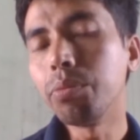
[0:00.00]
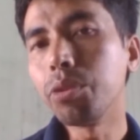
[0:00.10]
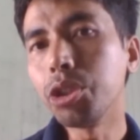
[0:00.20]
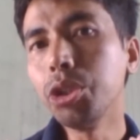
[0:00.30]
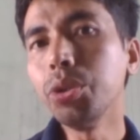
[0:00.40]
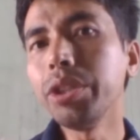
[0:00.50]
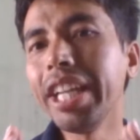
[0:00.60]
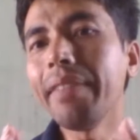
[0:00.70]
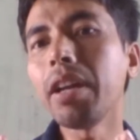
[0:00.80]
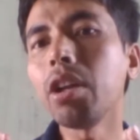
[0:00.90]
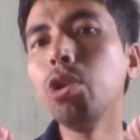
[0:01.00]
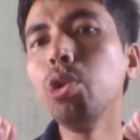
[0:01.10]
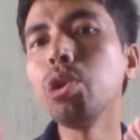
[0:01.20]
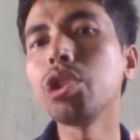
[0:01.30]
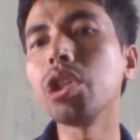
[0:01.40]
You never
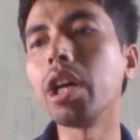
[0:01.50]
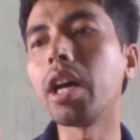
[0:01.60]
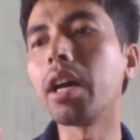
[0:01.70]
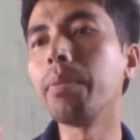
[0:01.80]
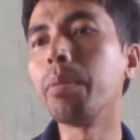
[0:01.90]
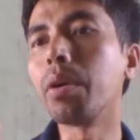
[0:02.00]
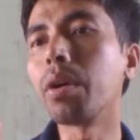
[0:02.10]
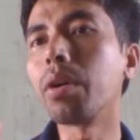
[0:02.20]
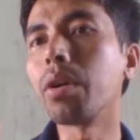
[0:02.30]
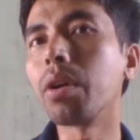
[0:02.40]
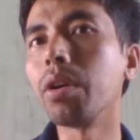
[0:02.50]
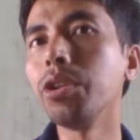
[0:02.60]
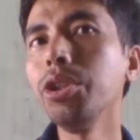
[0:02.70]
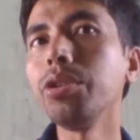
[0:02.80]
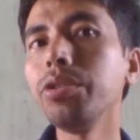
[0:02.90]
lose
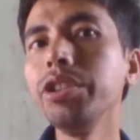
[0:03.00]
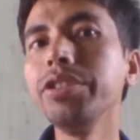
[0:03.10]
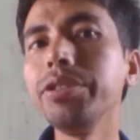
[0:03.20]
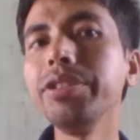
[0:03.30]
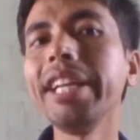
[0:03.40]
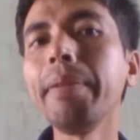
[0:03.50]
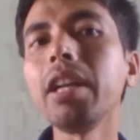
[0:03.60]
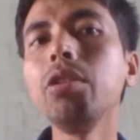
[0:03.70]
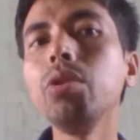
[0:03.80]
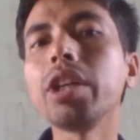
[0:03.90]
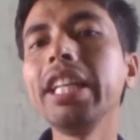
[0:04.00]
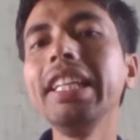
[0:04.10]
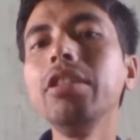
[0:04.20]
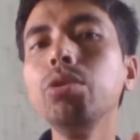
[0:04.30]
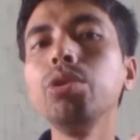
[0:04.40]
you never
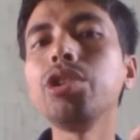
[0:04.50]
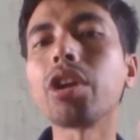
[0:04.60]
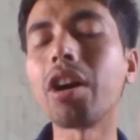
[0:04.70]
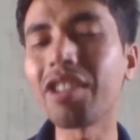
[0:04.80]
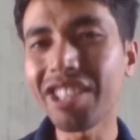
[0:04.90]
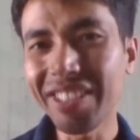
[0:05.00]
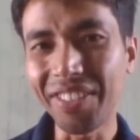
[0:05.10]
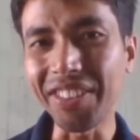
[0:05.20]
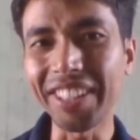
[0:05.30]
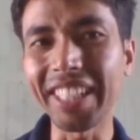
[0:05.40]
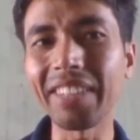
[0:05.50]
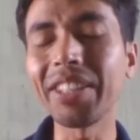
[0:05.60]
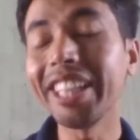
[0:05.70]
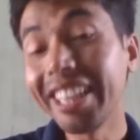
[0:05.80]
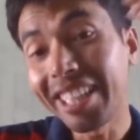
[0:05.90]
clean lose your ownership of Ethereum
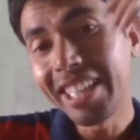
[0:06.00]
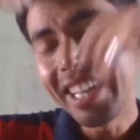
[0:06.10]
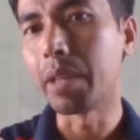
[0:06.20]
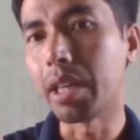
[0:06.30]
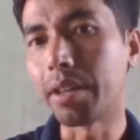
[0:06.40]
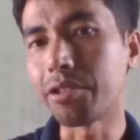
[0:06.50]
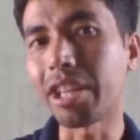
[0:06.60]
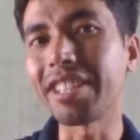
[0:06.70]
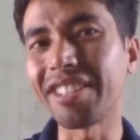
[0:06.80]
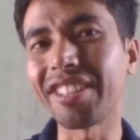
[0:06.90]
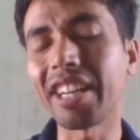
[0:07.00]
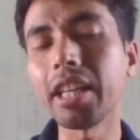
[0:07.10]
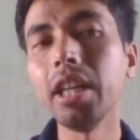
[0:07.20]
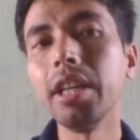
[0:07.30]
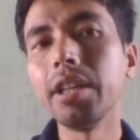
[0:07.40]
in the transaction, right?
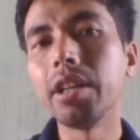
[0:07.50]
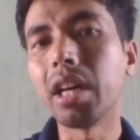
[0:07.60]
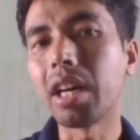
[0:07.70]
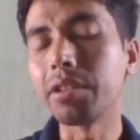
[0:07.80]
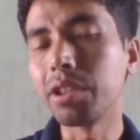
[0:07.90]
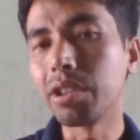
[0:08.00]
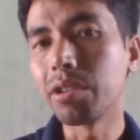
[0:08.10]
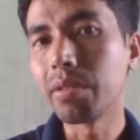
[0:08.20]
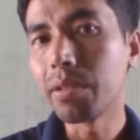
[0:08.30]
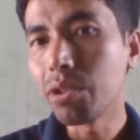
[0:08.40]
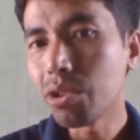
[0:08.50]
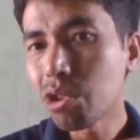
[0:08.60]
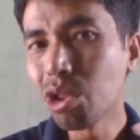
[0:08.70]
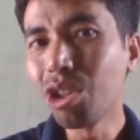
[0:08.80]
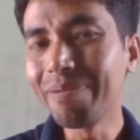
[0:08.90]

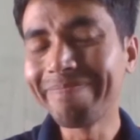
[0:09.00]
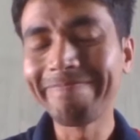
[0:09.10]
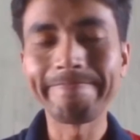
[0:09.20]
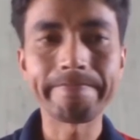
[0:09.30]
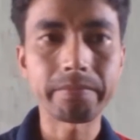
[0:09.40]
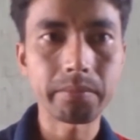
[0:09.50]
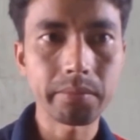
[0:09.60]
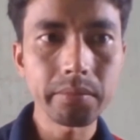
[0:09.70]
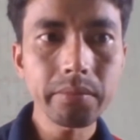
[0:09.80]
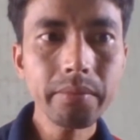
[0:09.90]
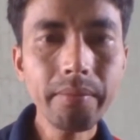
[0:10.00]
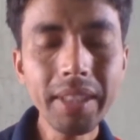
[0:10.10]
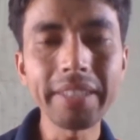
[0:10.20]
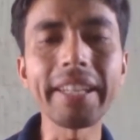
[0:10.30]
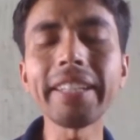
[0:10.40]
So
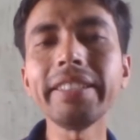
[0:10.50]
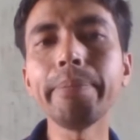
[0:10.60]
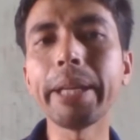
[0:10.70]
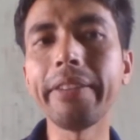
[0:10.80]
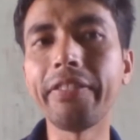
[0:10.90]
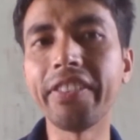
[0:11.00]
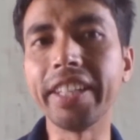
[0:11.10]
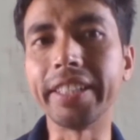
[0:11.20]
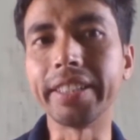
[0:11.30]
that is the benefit.